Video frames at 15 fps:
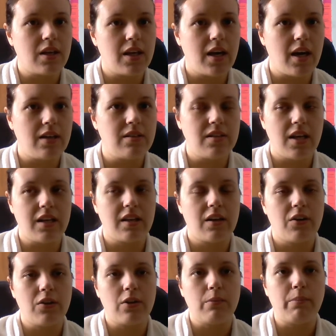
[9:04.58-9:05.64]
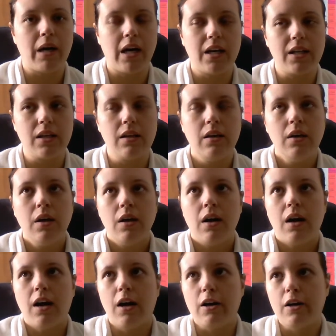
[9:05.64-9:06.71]
they had taken out of their body.
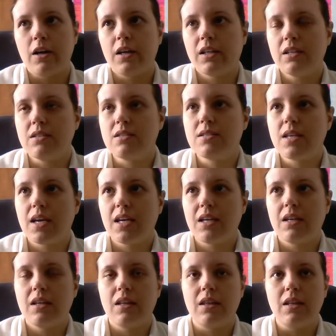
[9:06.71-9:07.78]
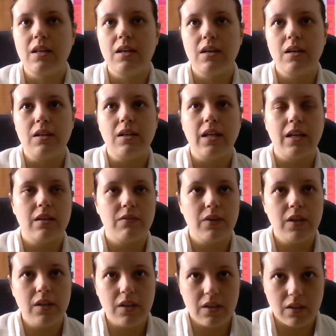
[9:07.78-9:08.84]
I can say in Native
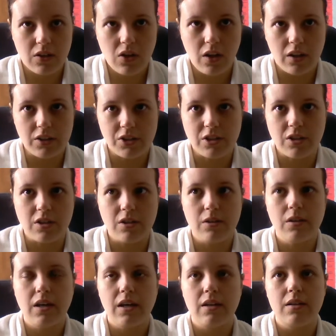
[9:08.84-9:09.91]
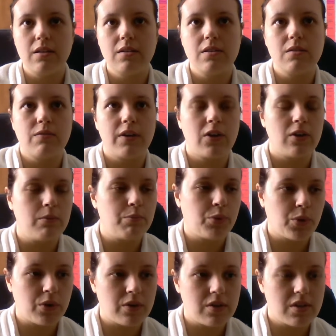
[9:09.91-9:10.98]
Indian culture that it is very
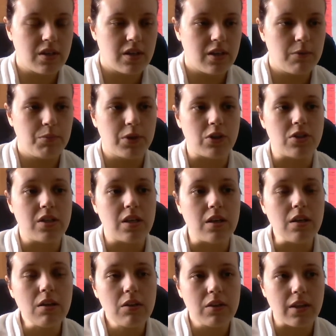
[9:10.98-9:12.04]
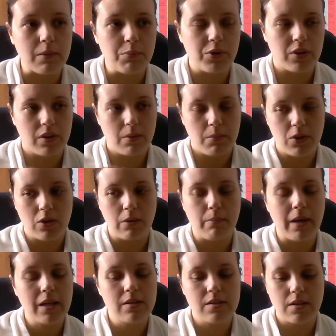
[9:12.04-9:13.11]
important to keep your teeth. They put them in their
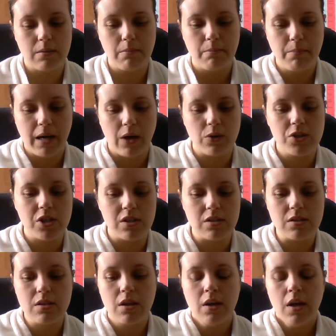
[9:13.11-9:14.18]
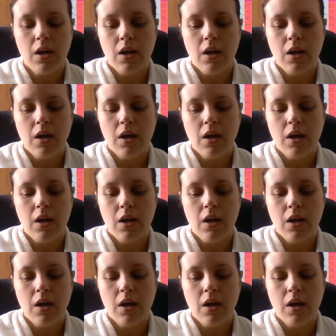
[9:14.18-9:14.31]
medicine pouches